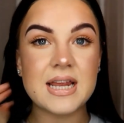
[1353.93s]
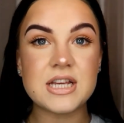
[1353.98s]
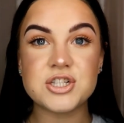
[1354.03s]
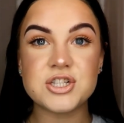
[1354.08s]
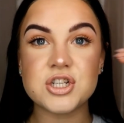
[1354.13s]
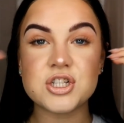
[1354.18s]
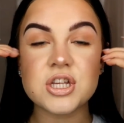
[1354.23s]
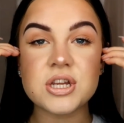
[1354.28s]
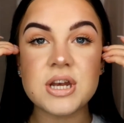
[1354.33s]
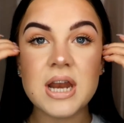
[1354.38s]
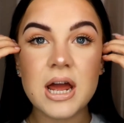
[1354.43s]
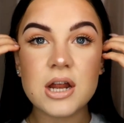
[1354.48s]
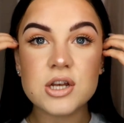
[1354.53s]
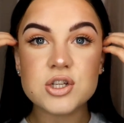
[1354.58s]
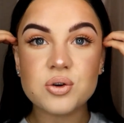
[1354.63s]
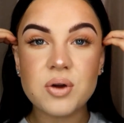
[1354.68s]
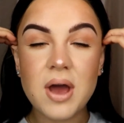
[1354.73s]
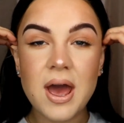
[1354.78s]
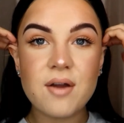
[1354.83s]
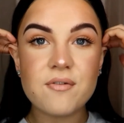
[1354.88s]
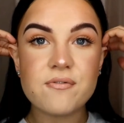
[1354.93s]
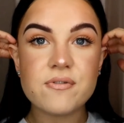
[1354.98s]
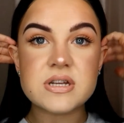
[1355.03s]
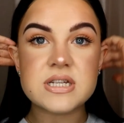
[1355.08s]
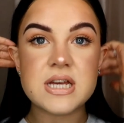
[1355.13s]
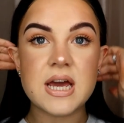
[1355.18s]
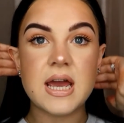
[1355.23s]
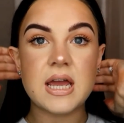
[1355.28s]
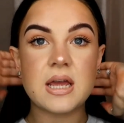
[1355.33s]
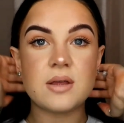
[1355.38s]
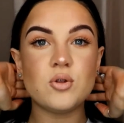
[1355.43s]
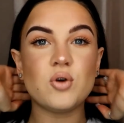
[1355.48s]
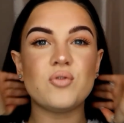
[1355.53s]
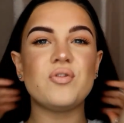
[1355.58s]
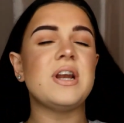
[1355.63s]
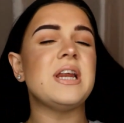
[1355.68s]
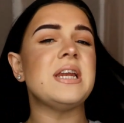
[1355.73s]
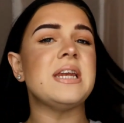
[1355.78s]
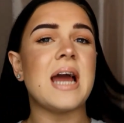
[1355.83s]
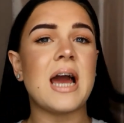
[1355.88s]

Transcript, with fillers: it's just a natural everyday, not really